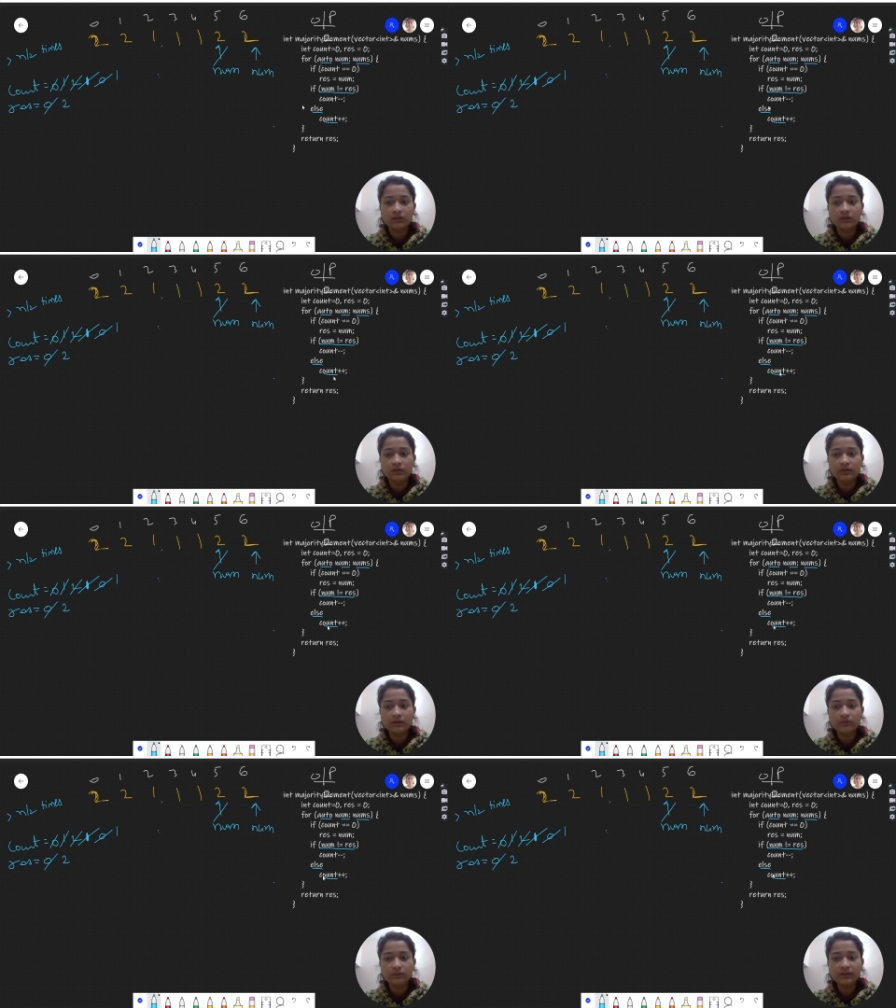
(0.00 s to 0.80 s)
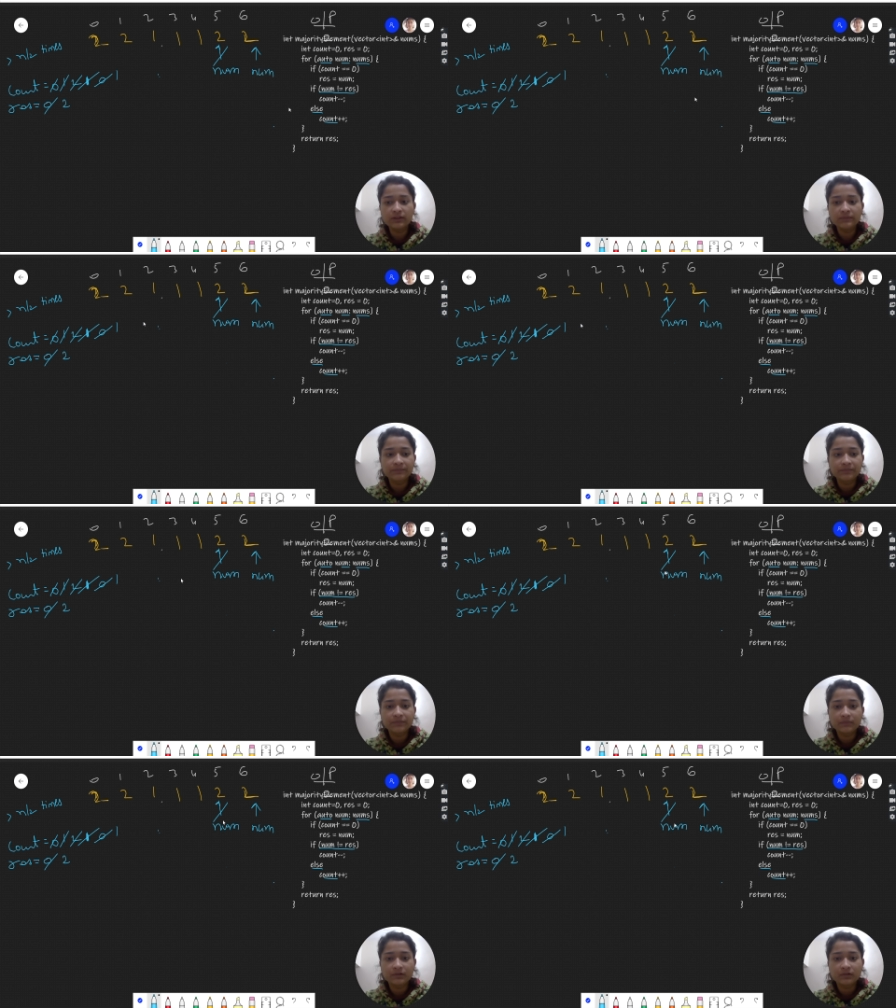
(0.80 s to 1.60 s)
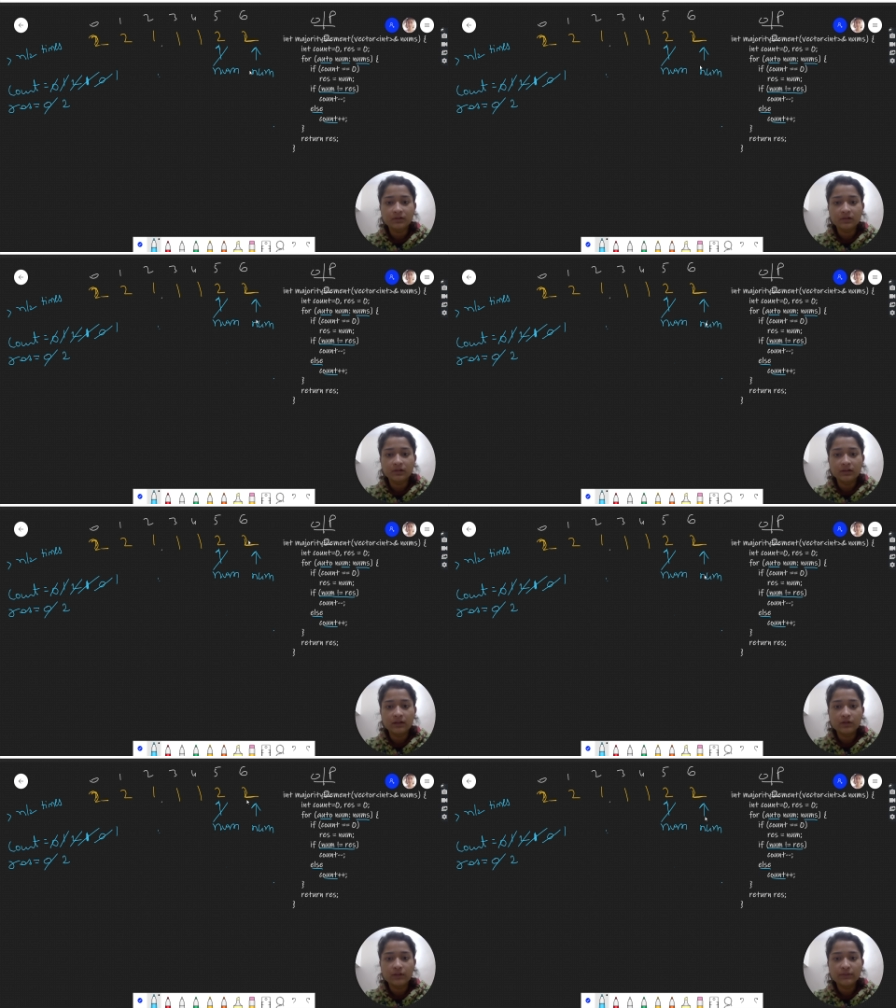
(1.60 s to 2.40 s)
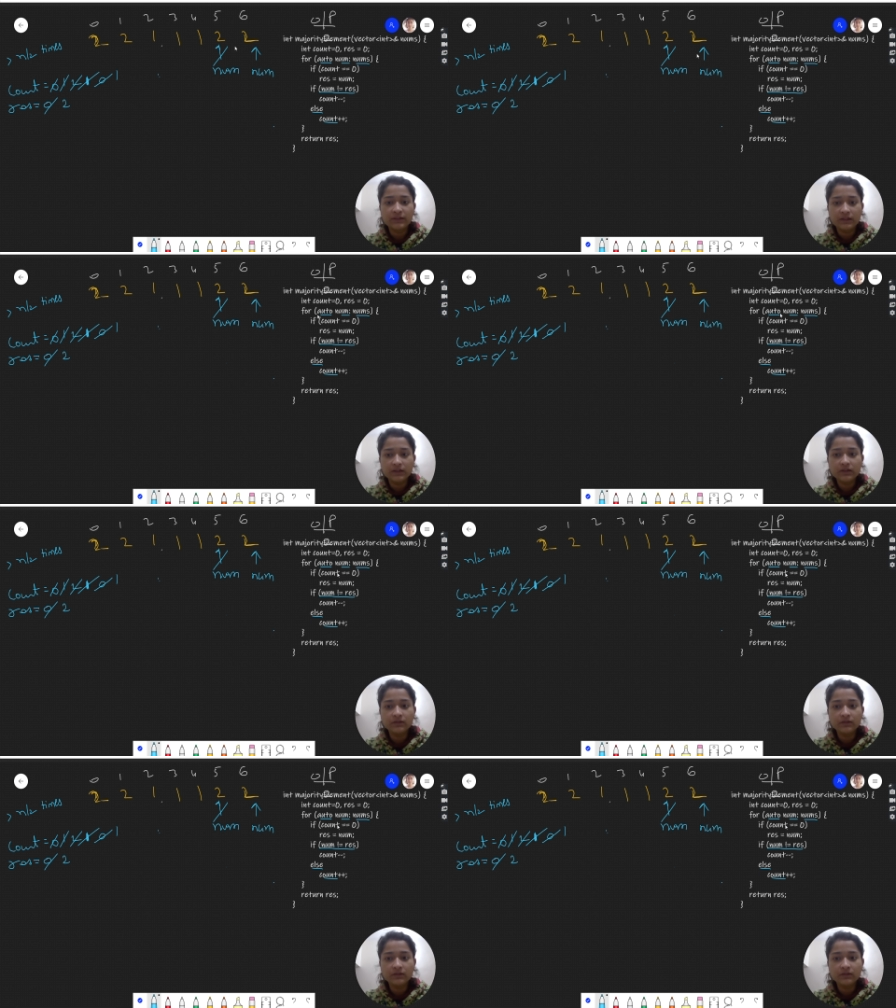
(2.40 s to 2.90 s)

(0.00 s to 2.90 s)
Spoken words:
This will be, now num is here.